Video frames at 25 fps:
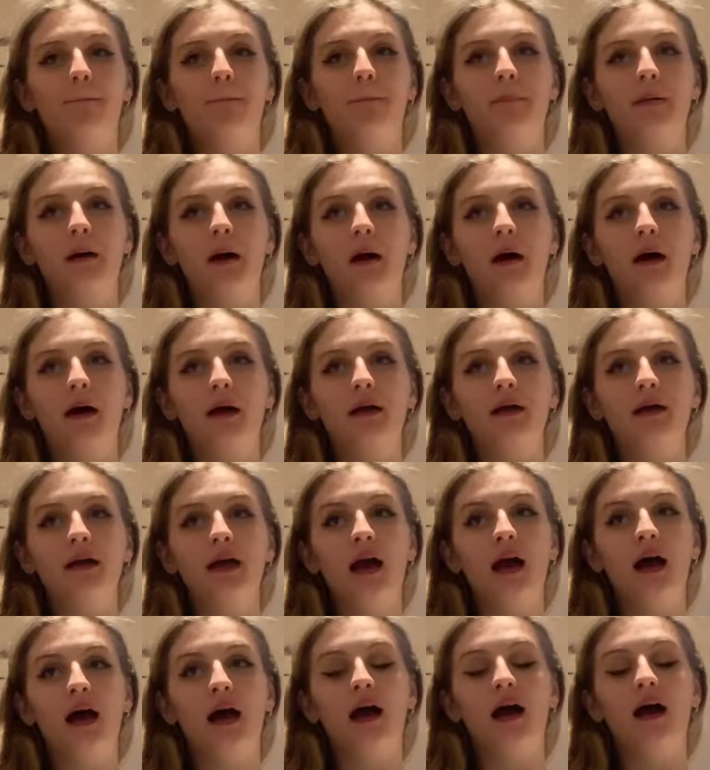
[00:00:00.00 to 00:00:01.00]
But
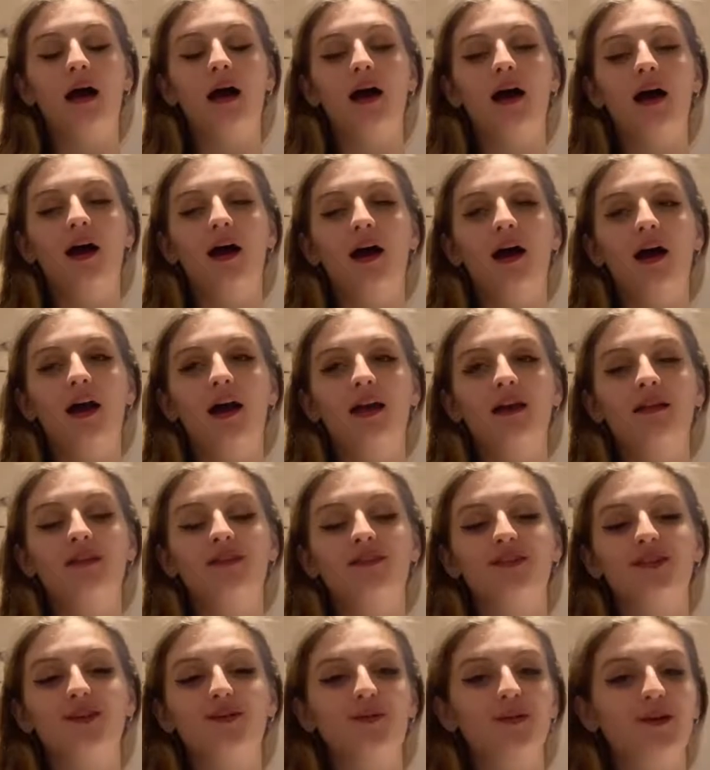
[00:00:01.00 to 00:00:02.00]
yeah, it's
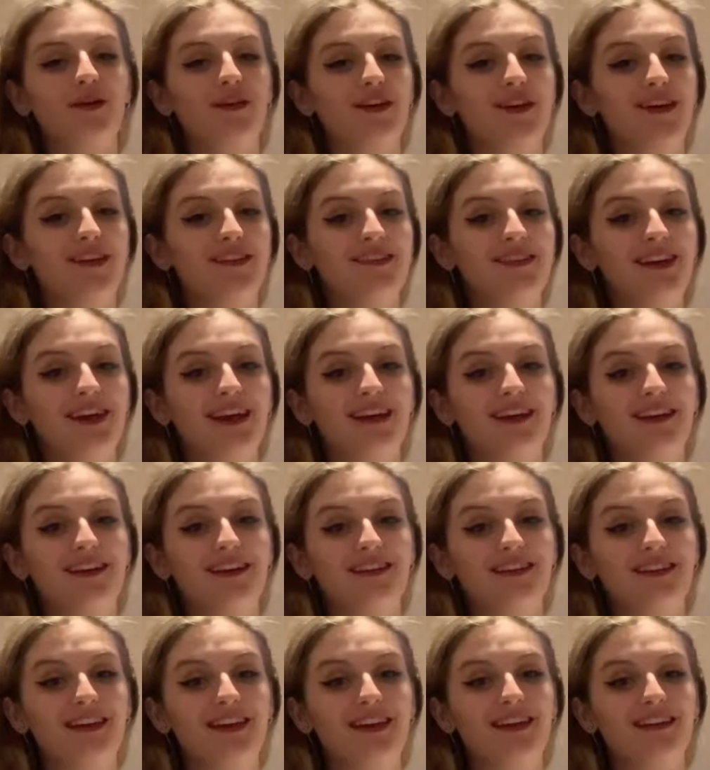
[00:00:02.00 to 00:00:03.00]
just one of those
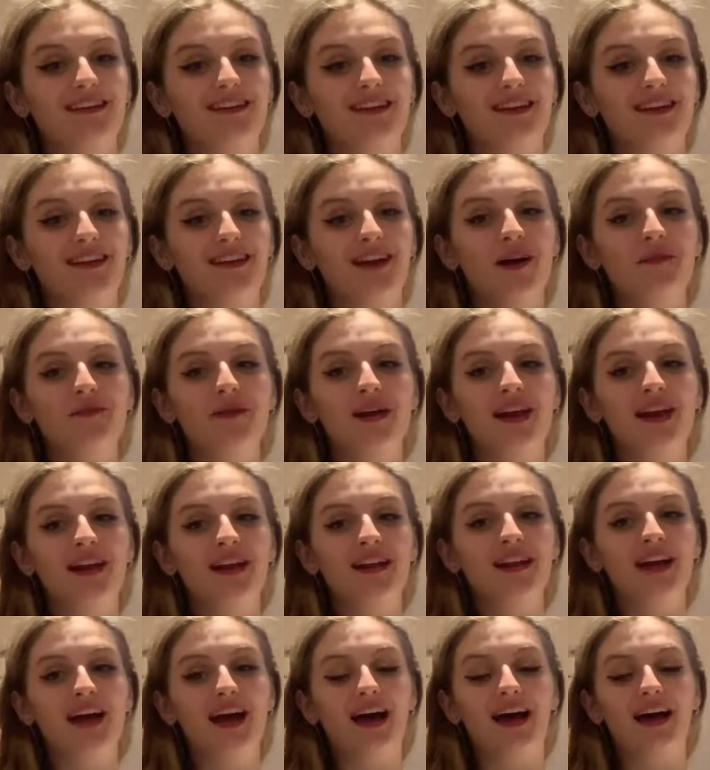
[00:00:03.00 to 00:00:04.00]
things. It's a come
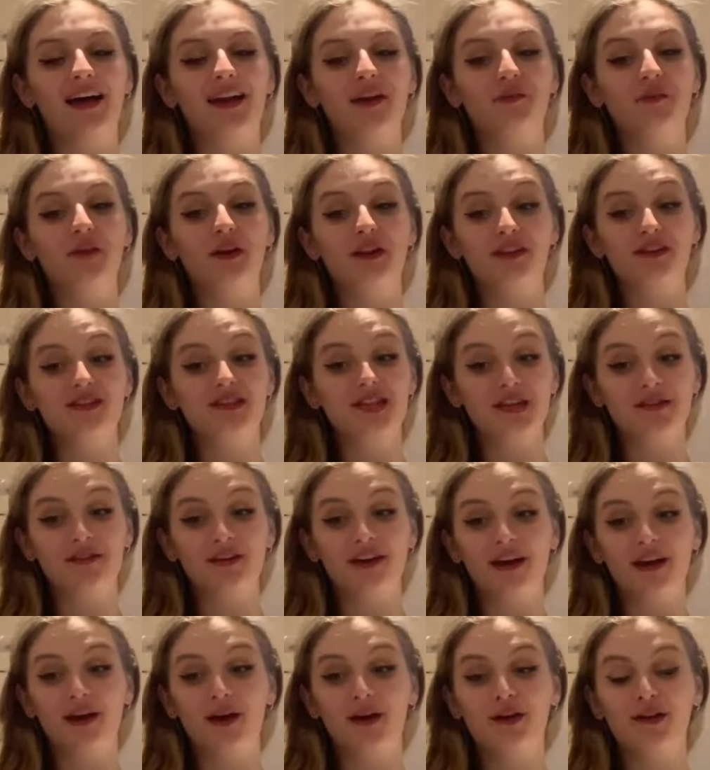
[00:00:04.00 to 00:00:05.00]
in, and I'm going to do
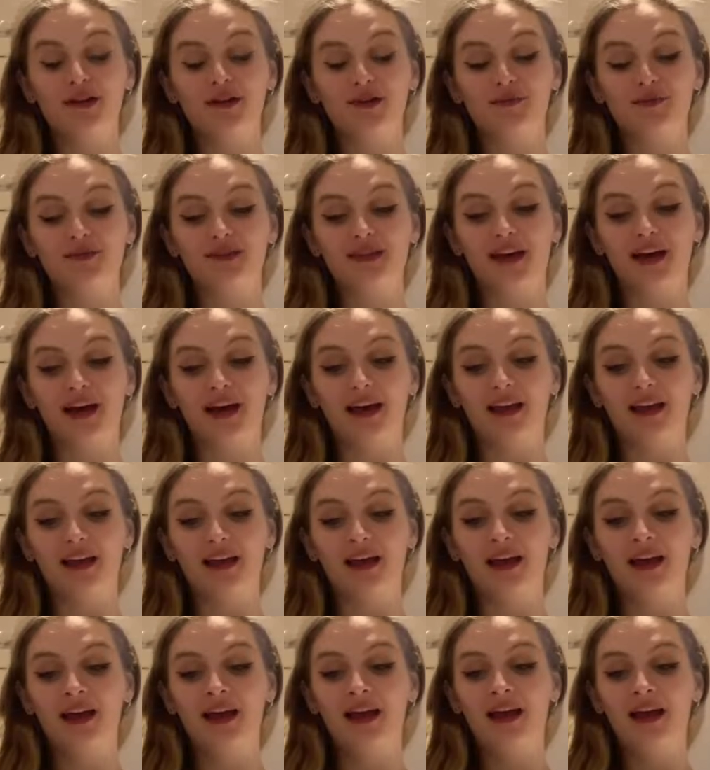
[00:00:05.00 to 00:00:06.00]
it 100%, and
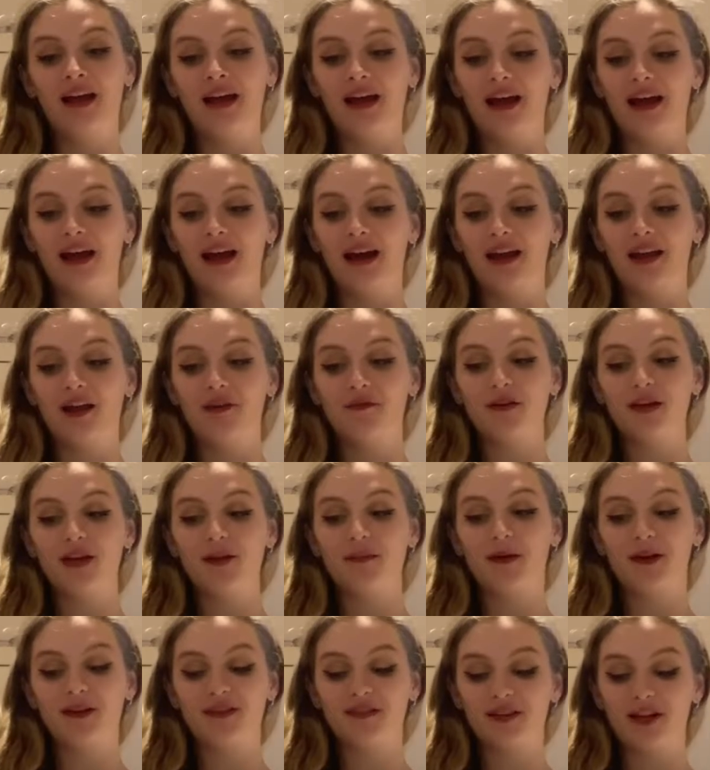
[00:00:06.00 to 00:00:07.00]
I'm really
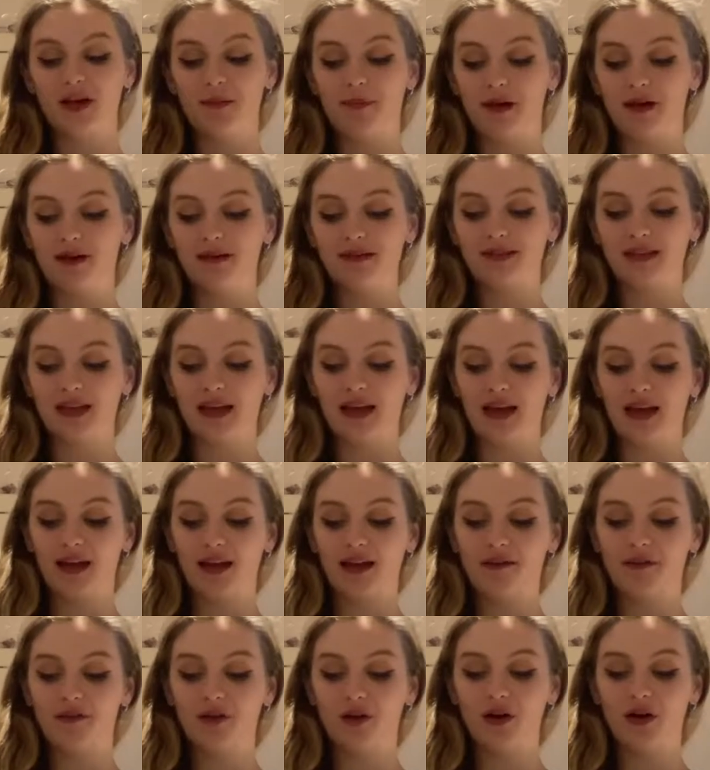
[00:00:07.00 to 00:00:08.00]
passionate about it, and
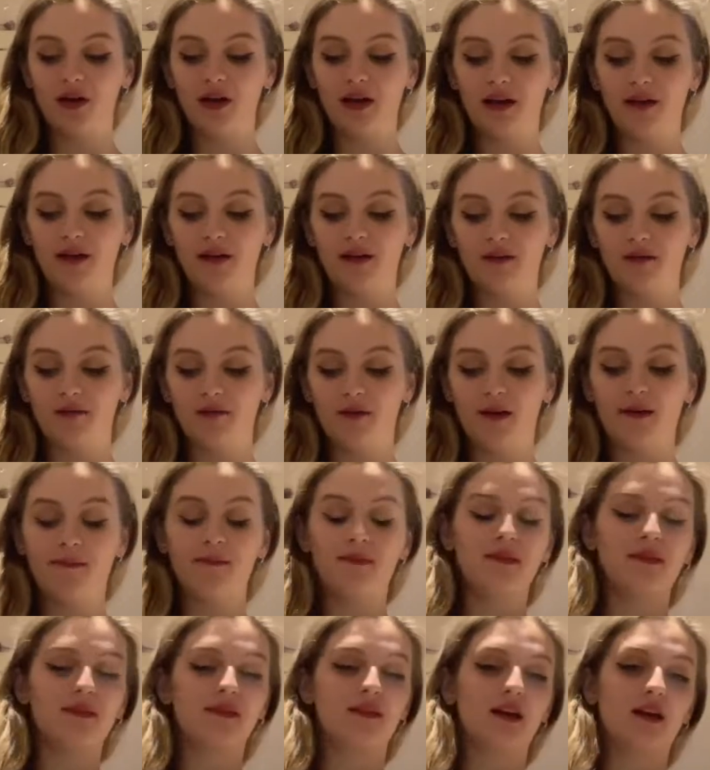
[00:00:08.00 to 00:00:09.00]
I've got a load of
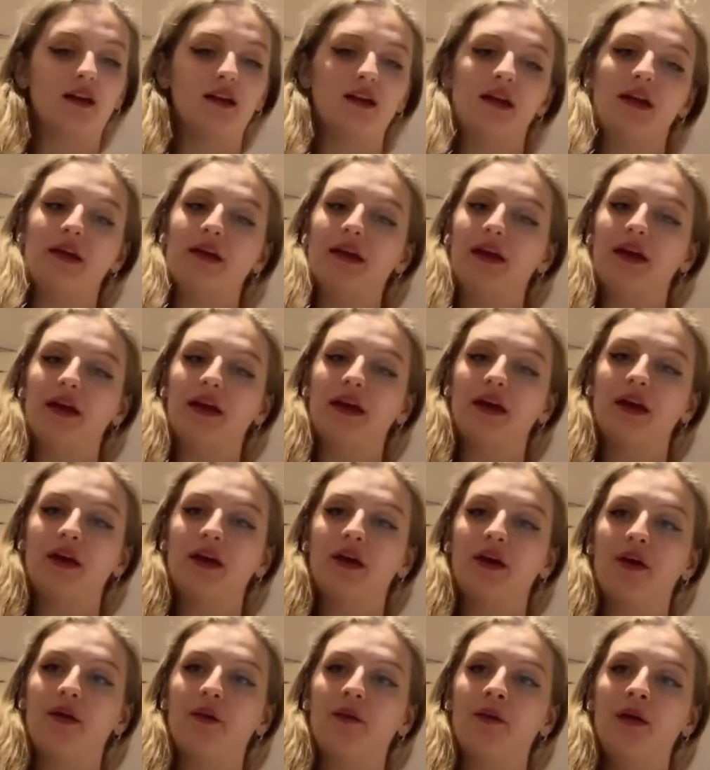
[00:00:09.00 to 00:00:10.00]
friends at uni
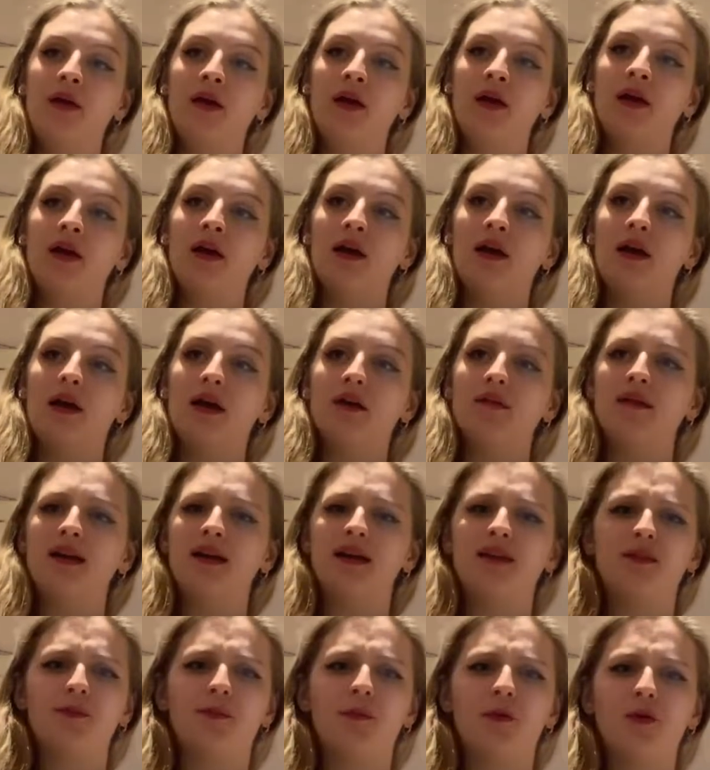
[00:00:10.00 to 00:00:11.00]
who are really
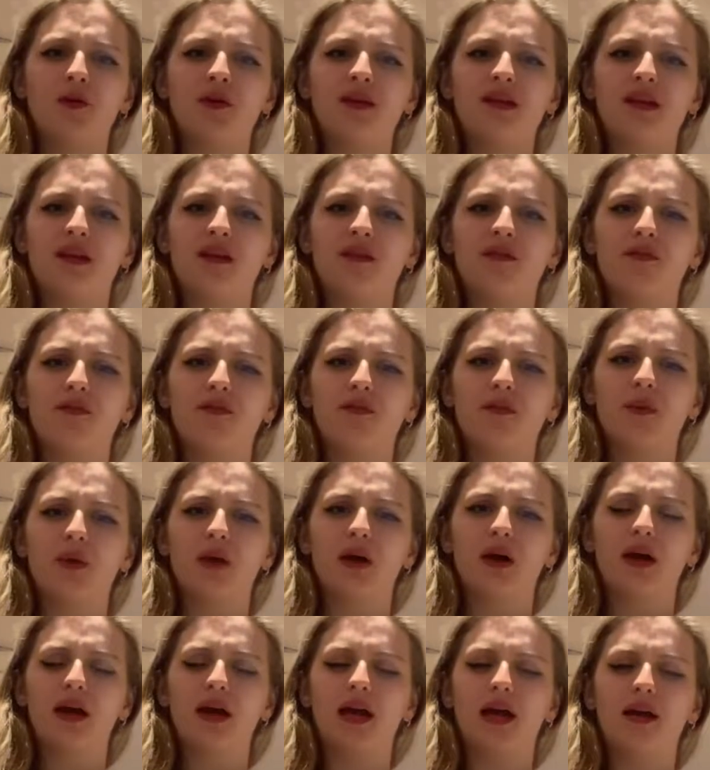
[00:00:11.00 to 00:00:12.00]
supportive
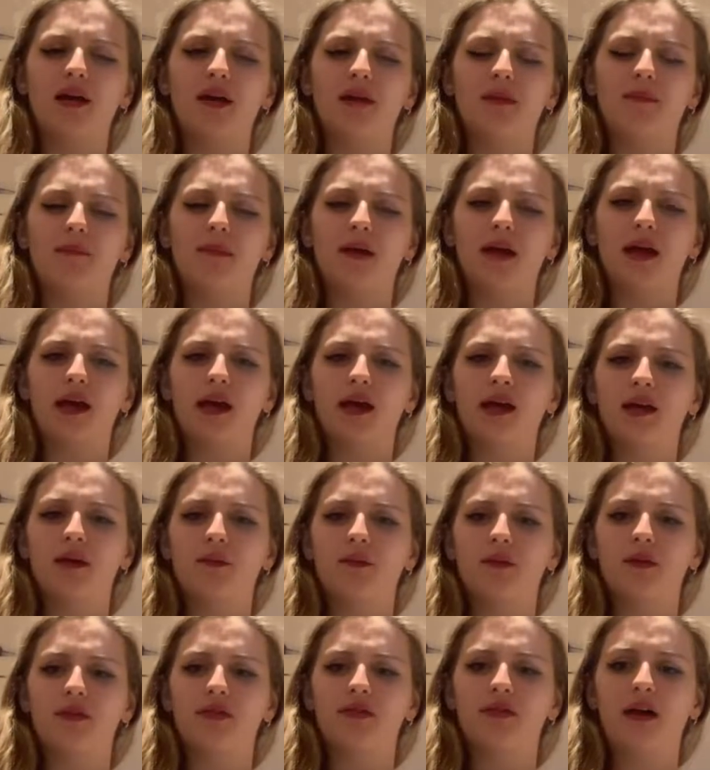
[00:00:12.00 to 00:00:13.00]
in me
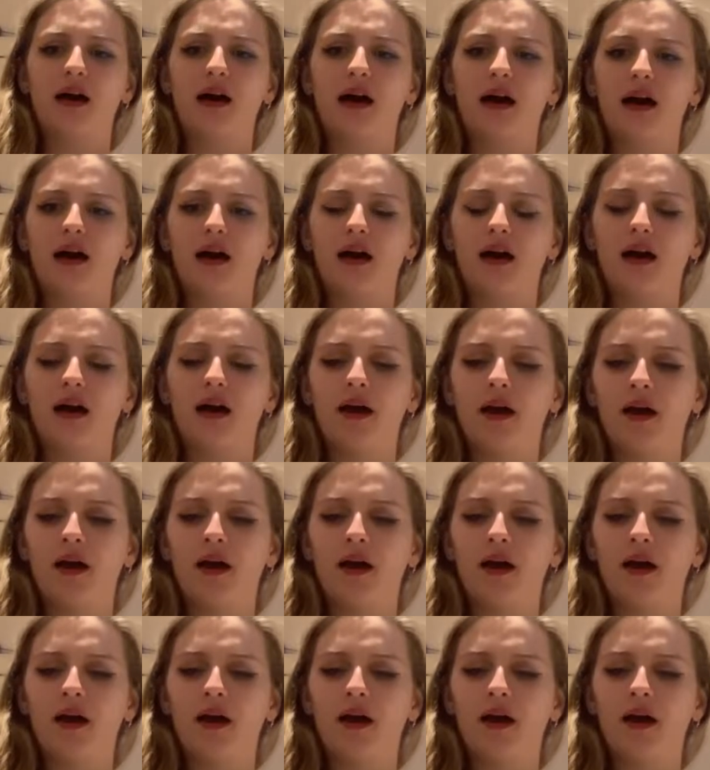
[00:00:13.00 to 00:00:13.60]
with that.